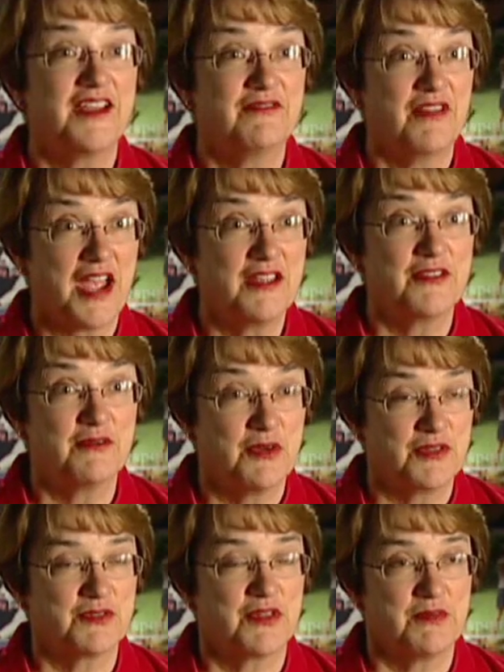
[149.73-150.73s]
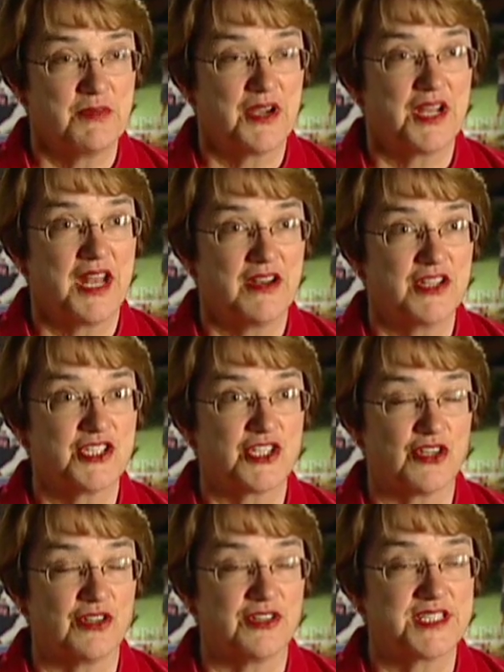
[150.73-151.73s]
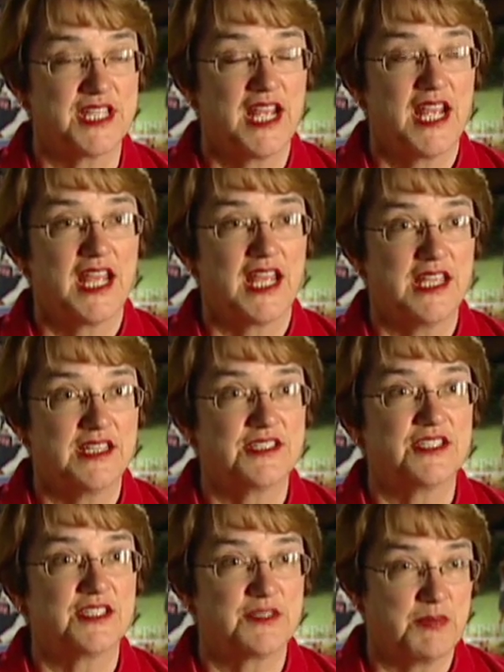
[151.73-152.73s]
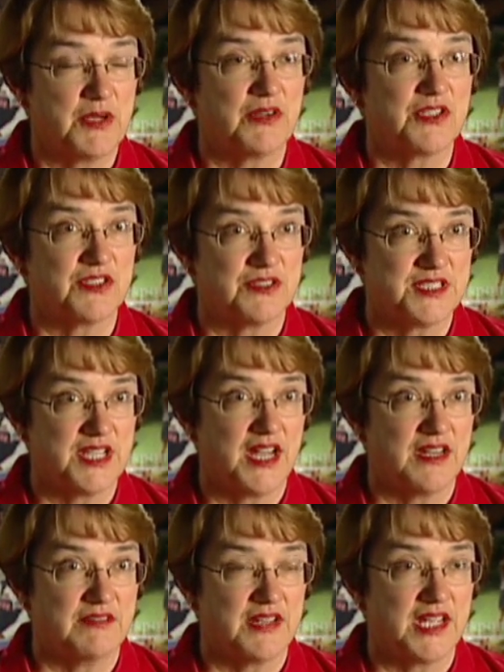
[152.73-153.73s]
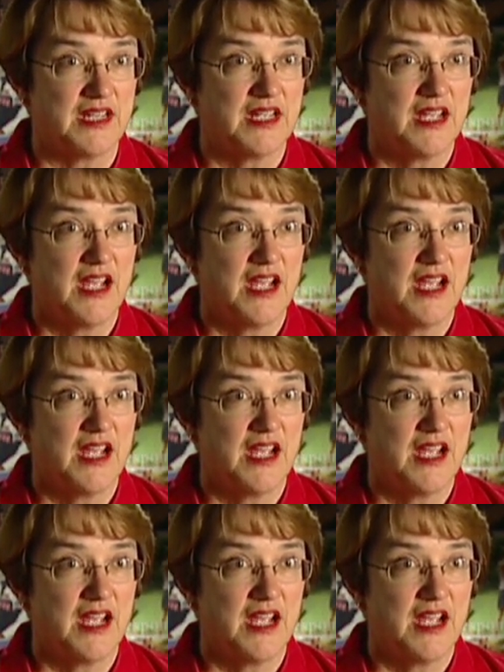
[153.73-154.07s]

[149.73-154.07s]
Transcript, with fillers: I value the most with American Heritage Girls is the spiritual side of it.